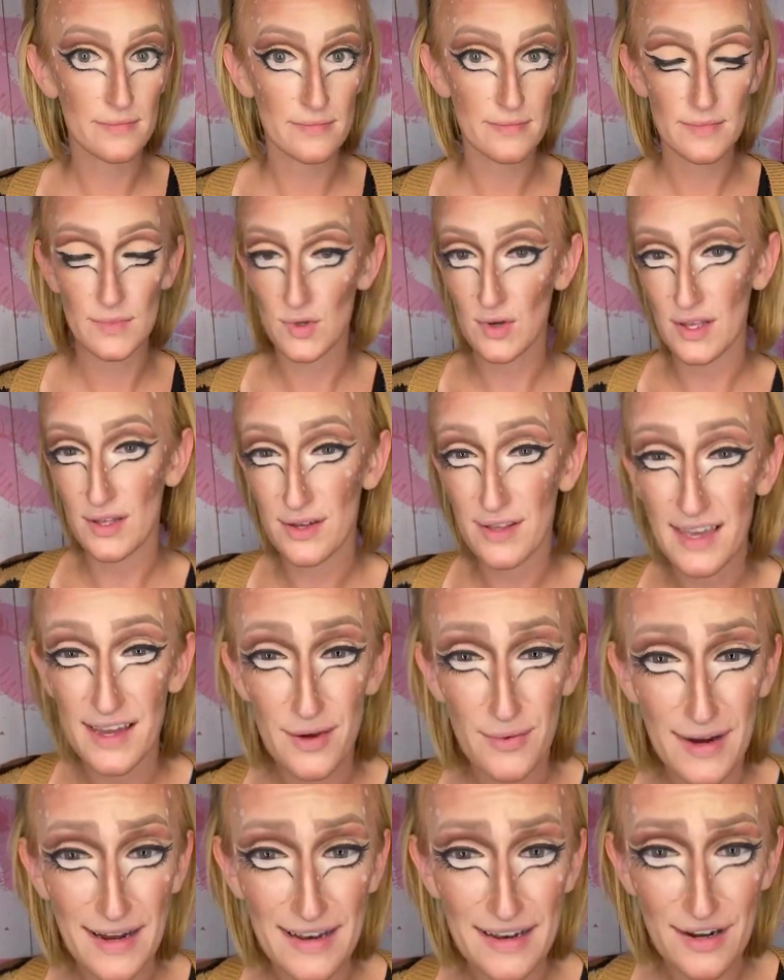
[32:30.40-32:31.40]
Do I look like a
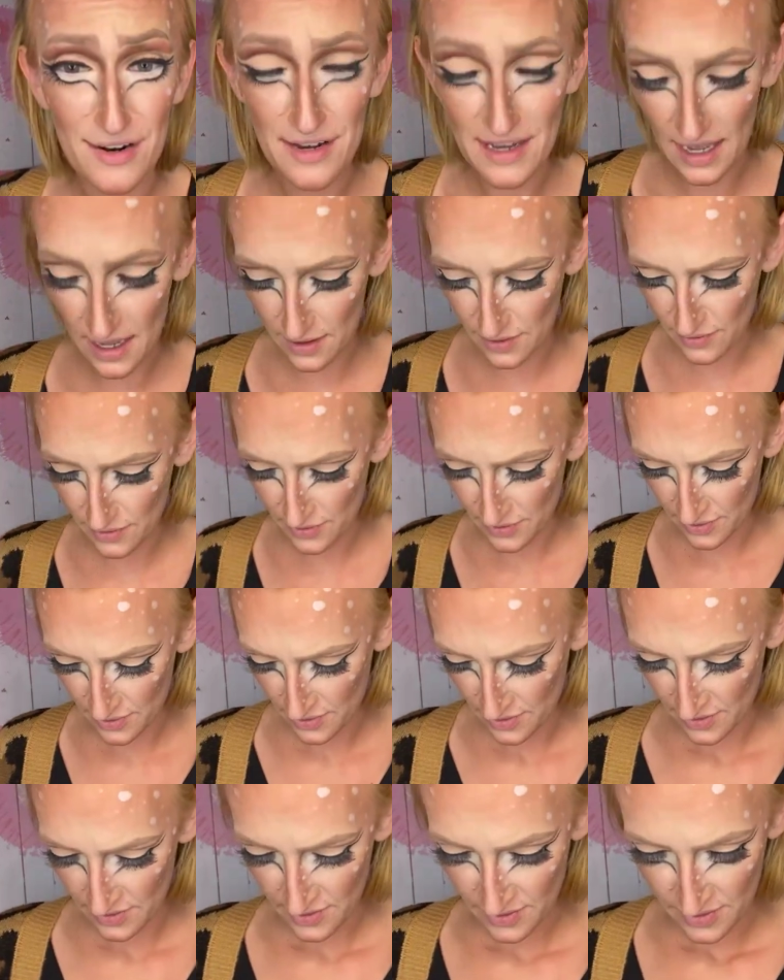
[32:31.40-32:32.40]
reindeer yet?
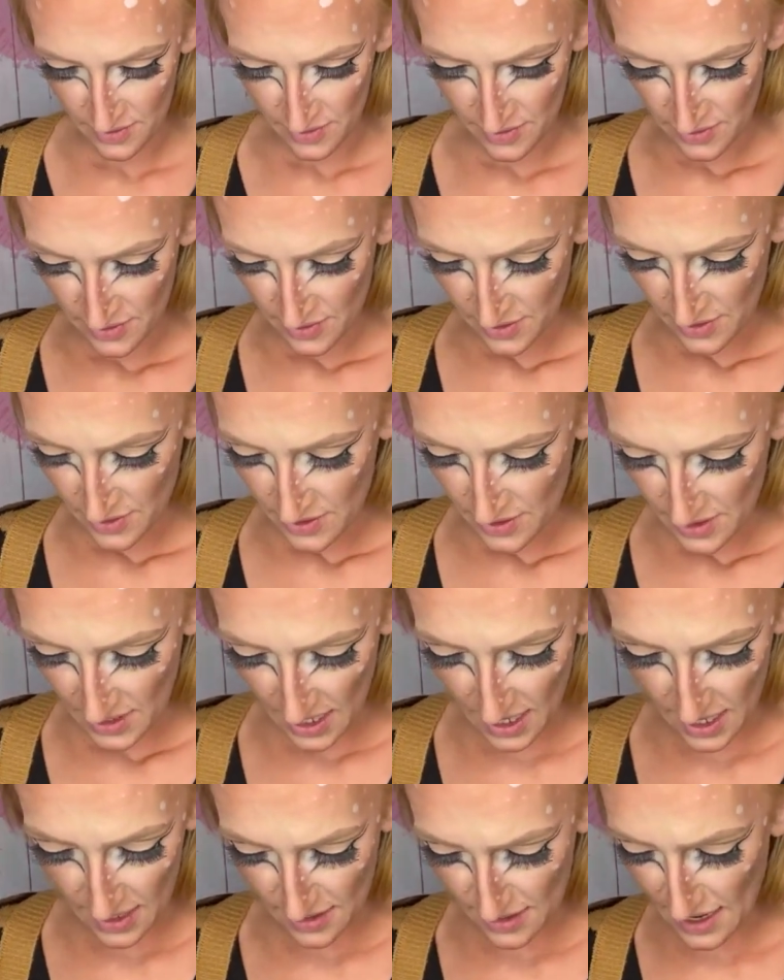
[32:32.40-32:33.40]

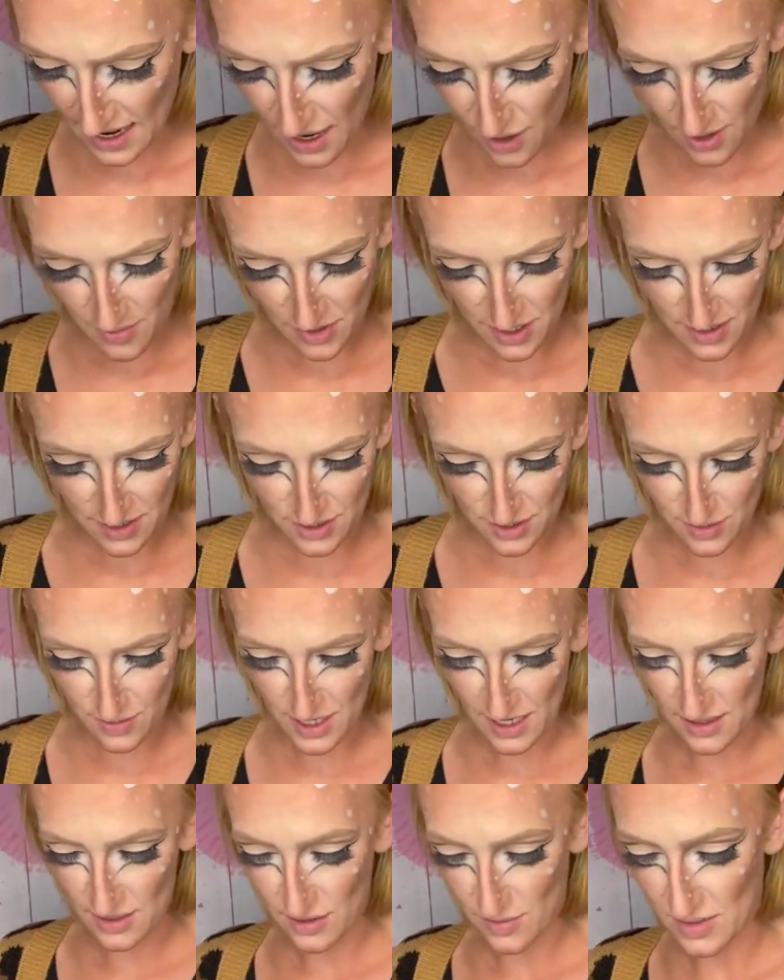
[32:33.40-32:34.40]
Okay, now I'm going to do my
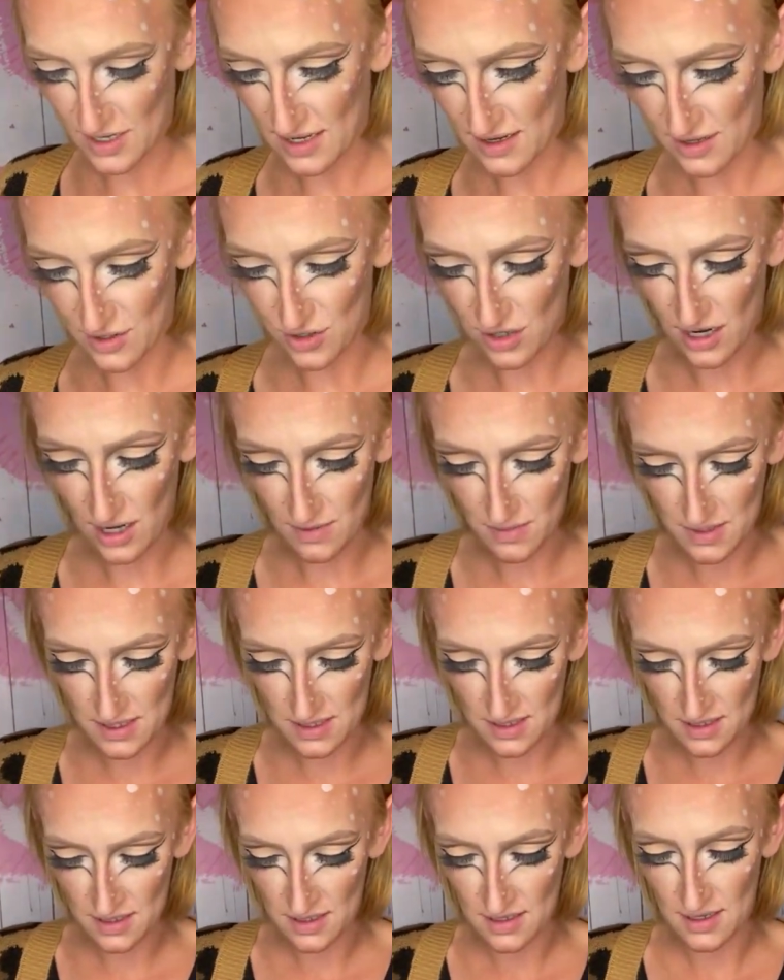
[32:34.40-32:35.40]
illuminating drops
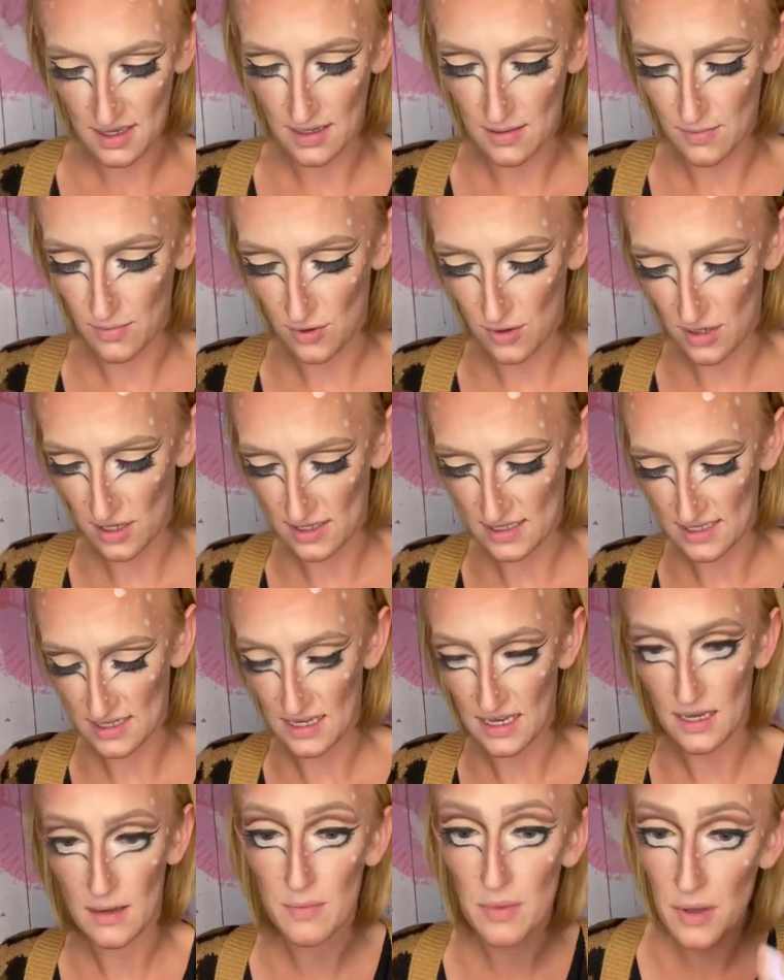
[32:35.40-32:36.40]
and bronze it
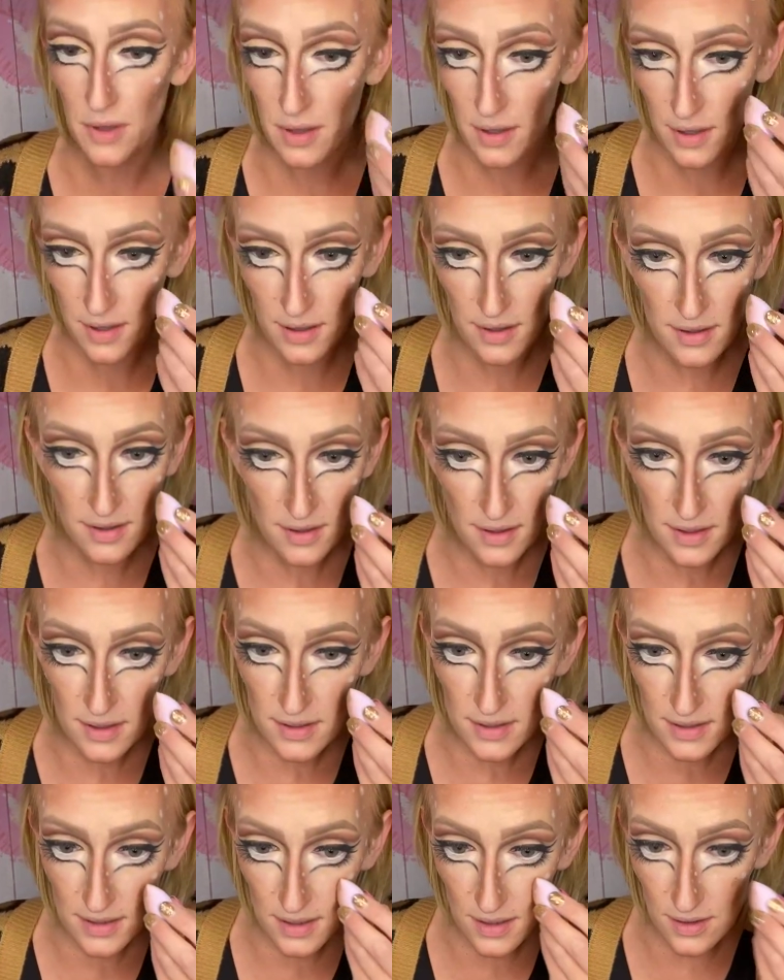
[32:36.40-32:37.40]
up.
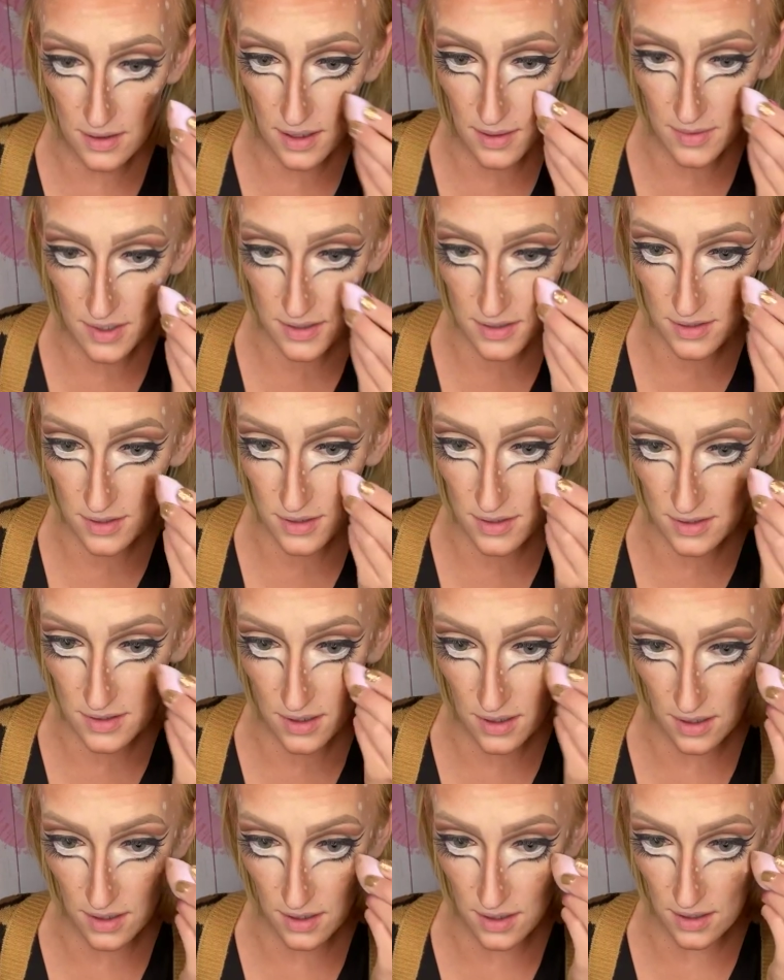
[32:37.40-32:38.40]
So I'm going to do those
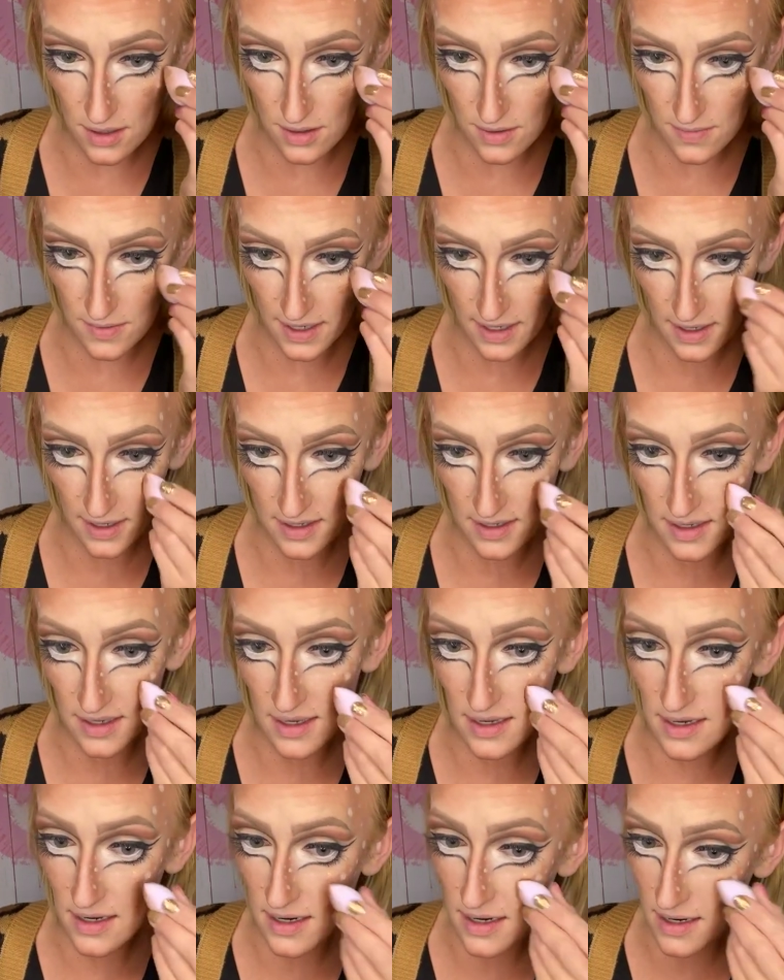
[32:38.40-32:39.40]
all right in
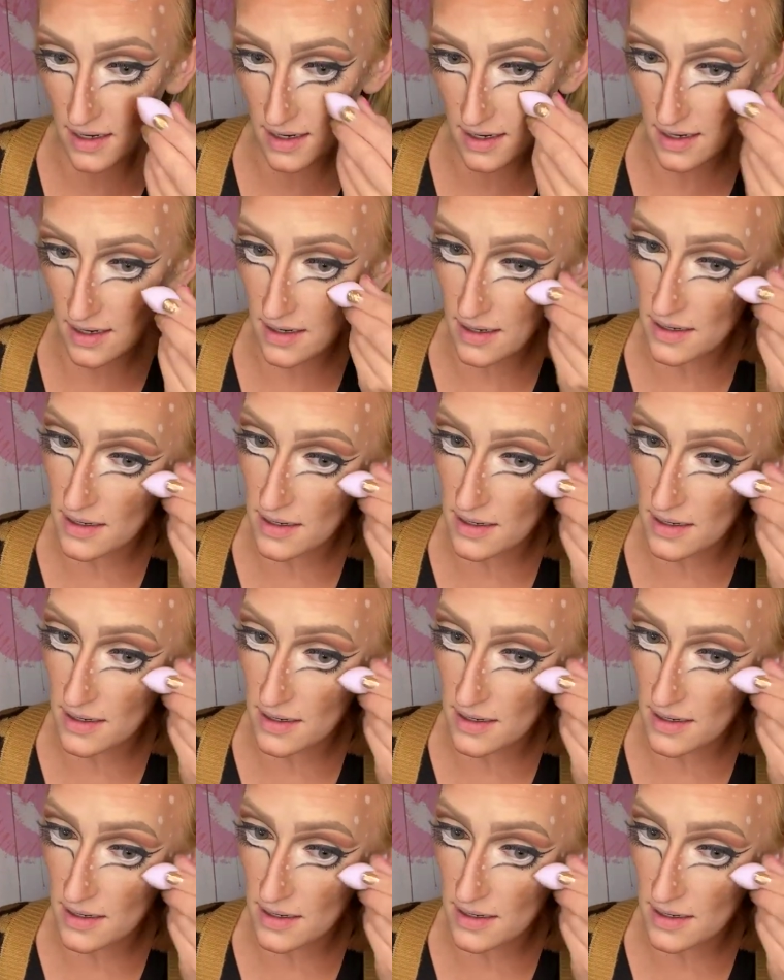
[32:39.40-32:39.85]
here.